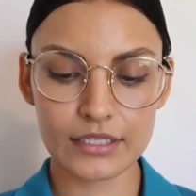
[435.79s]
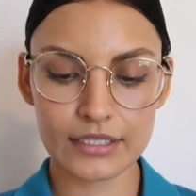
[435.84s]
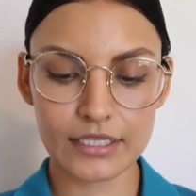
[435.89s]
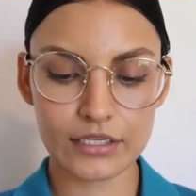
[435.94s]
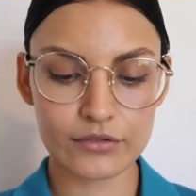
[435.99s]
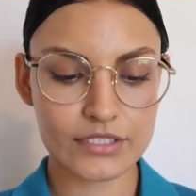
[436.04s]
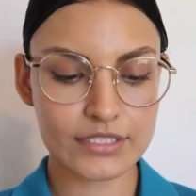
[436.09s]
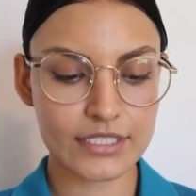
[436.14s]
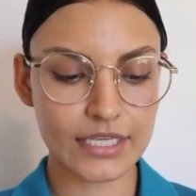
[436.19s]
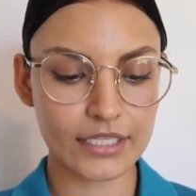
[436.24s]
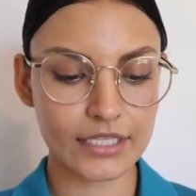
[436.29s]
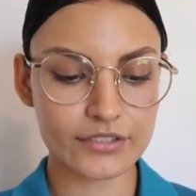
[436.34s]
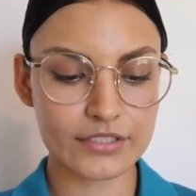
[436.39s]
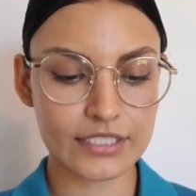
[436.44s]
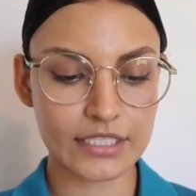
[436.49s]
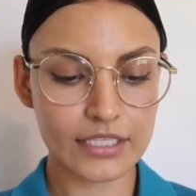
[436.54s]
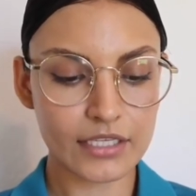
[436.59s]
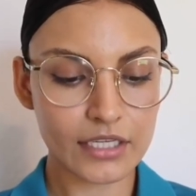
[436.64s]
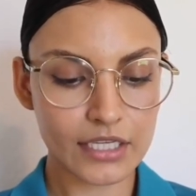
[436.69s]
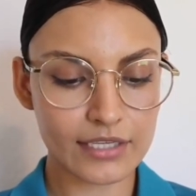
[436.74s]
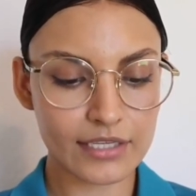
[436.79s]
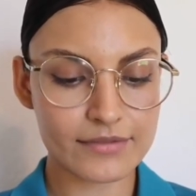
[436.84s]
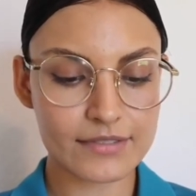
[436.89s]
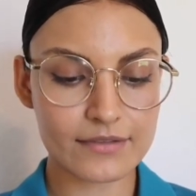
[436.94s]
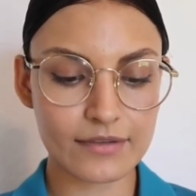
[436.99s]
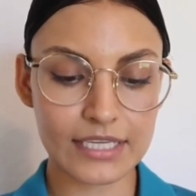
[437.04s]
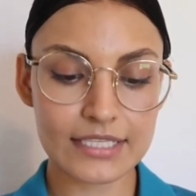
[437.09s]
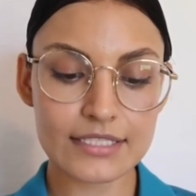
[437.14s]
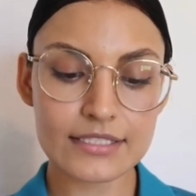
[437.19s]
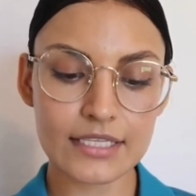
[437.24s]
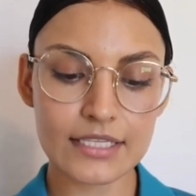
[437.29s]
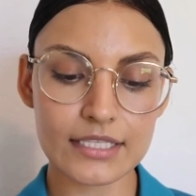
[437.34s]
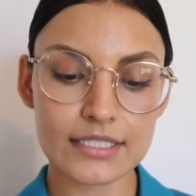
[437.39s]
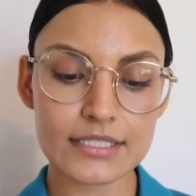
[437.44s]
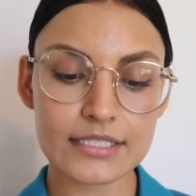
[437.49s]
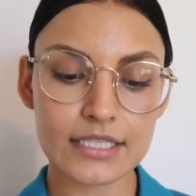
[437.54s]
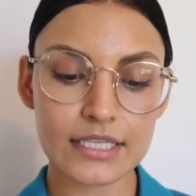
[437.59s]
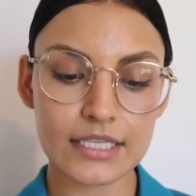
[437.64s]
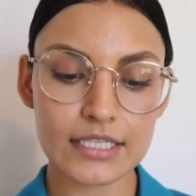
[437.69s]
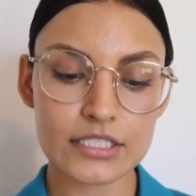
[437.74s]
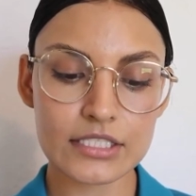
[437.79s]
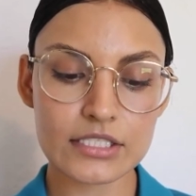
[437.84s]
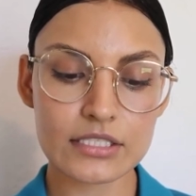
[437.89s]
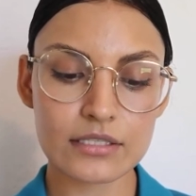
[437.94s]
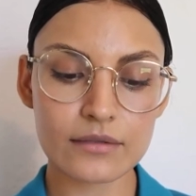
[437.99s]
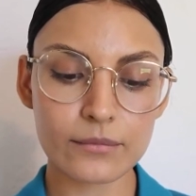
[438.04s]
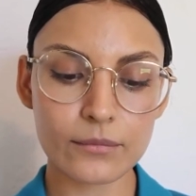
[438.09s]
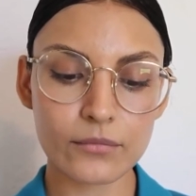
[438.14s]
The recycle center gives 5 cents each